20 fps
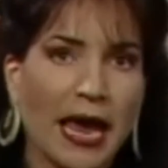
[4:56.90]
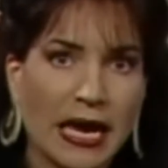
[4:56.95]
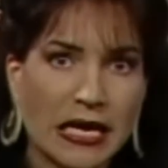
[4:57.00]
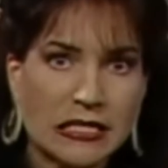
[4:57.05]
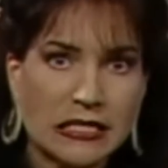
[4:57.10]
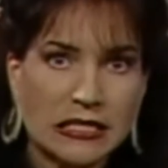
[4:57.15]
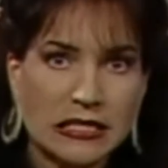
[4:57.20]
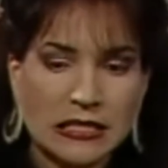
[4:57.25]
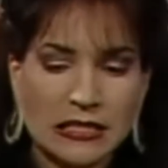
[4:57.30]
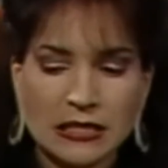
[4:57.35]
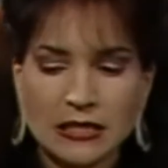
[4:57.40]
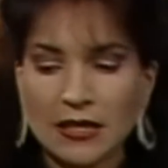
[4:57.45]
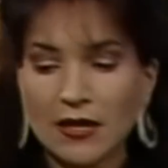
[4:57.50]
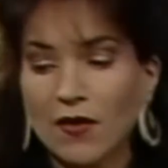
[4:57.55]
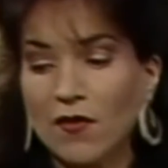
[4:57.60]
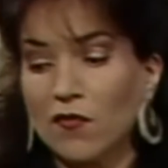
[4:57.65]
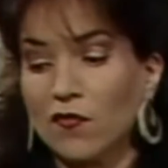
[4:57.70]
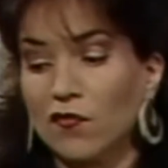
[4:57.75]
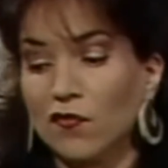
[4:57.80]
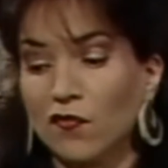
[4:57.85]
base,
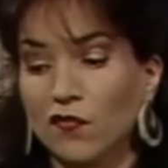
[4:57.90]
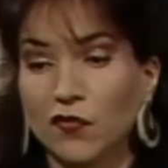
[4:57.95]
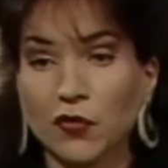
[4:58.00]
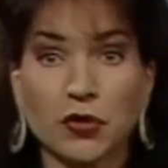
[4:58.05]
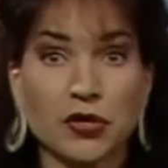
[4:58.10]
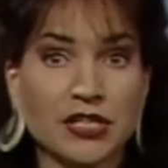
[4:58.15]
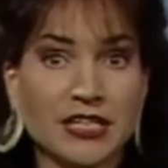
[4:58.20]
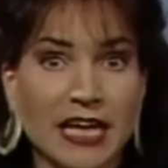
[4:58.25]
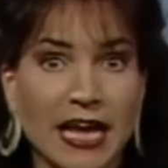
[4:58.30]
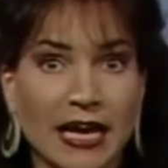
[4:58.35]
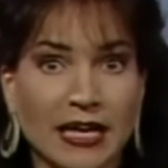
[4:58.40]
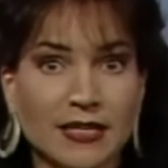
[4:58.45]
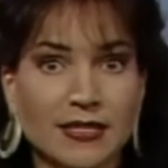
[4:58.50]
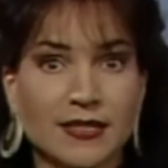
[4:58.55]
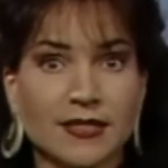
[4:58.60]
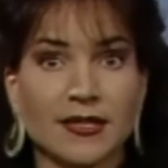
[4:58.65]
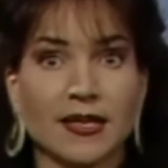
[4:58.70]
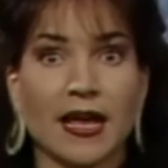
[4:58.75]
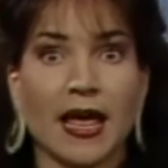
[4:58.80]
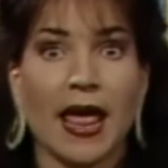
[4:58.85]

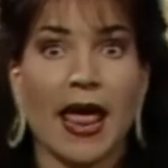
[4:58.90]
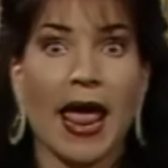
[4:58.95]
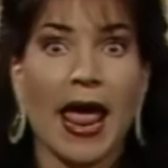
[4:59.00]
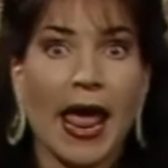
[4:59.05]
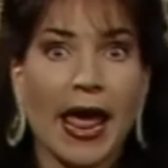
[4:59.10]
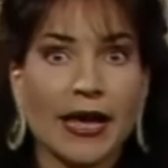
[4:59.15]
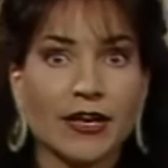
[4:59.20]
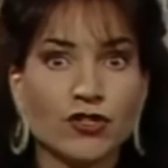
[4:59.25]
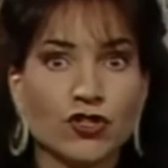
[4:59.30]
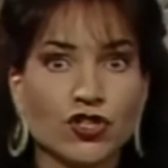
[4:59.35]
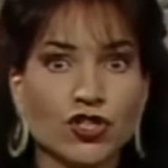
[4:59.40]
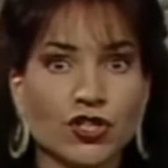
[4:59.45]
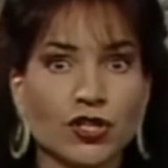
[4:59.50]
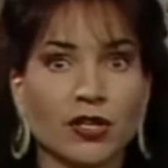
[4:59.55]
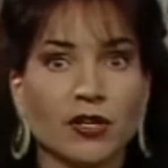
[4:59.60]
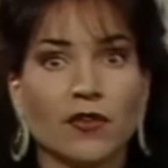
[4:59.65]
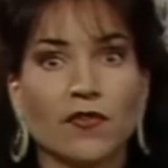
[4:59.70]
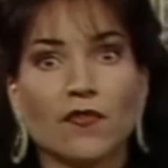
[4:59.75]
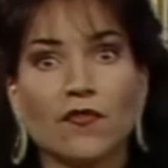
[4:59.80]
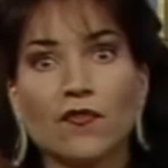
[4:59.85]
vertex,
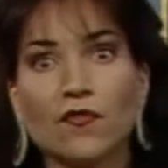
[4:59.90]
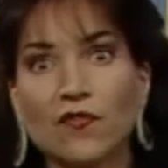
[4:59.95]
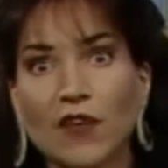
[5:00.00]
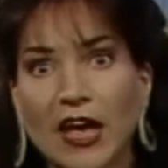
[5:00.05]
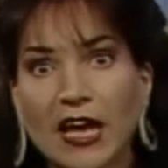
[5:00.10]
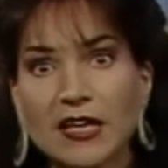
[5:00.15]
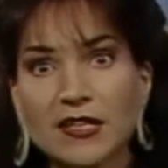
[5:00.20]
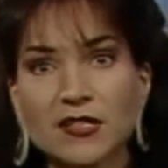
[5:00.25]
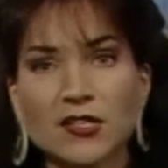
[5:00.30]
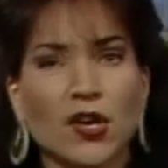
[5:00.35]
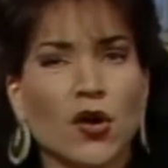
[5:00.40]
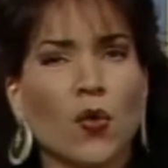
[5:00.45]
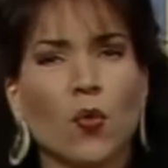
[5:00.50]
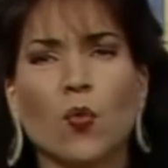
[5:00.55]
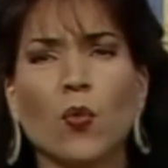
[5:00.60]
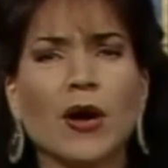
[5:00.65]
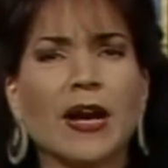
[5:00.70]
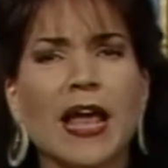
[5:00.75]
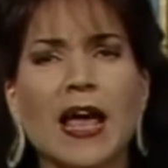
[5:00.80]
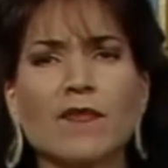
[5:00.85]
edge, face,
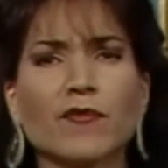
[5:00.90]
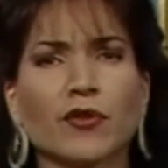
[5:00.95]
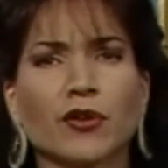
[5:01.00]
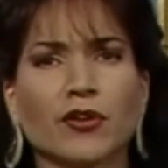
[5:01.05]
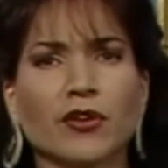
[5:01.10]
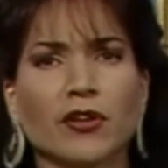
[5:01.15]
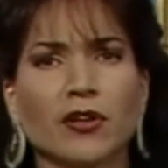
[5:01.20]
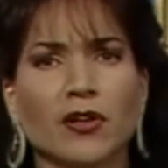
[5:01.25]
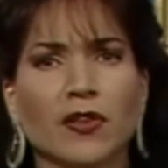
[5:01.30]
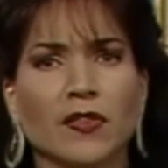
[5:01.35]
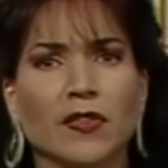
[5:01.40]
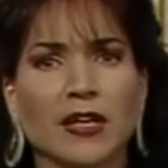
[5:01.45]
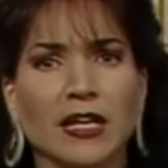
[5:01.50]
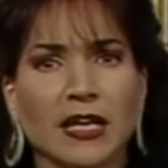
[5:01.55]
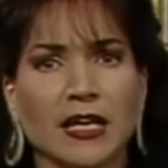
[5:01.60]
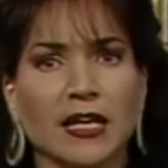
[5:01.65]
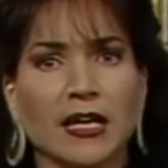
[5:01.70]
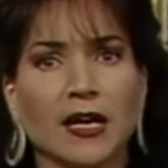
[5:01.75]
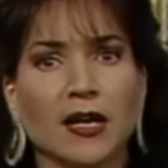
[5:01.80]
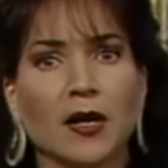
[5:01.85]
whatever
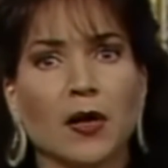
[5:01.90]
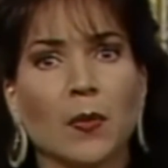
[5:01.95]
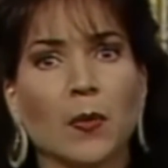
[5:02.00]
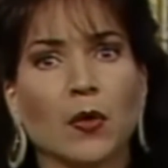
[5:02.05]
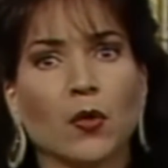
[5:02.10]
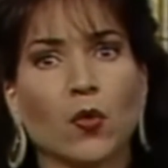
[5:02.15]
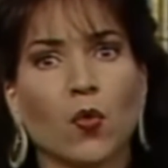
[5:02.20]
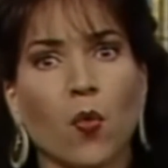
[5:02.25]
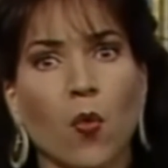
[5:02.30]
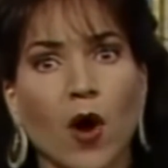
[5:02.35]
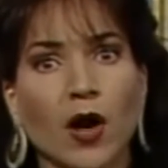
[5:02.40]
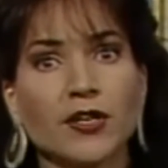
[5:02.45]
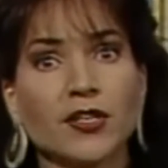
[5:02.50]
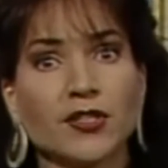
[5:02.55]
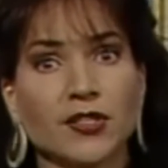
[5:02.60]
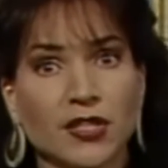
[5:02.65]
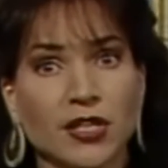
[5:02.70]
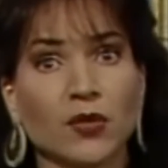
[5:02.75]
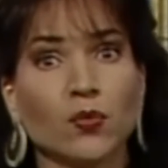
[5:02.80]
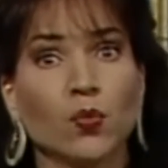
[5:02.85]
the
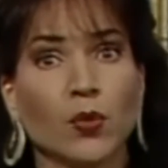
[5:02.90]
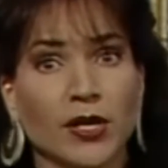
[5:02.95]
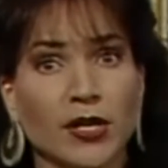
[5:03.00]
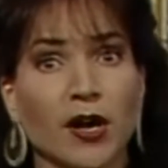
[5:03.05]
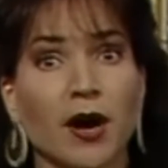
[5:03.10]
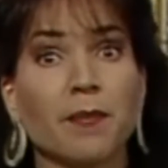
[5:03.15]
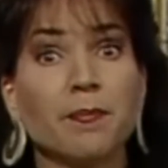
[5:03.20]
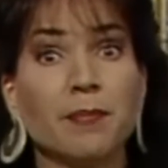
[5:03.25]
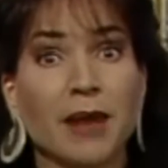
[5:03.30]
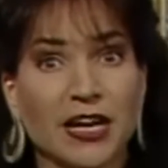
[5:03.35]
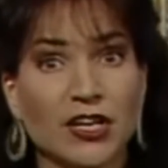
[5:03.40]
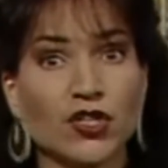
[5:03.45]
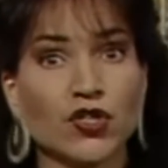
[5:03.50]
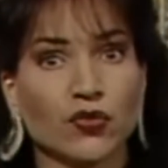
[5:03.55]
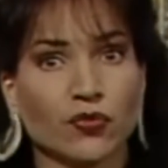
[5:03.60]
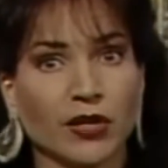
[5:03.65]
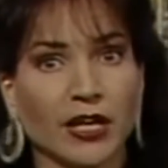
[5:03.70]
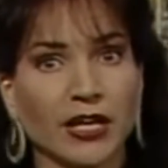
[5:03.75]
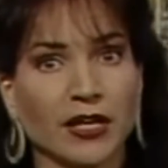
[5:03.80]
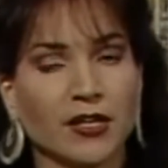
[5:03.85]
quantity we are
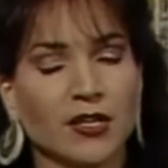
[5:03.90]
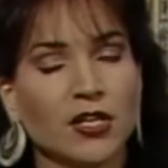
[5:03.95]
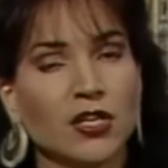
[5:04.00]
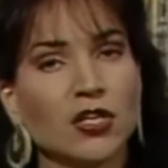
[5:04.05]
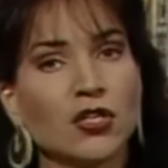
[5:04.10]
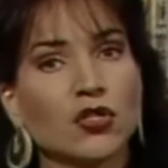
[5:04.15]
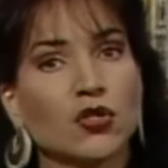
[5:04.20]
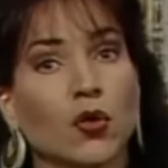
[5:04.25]
measuring.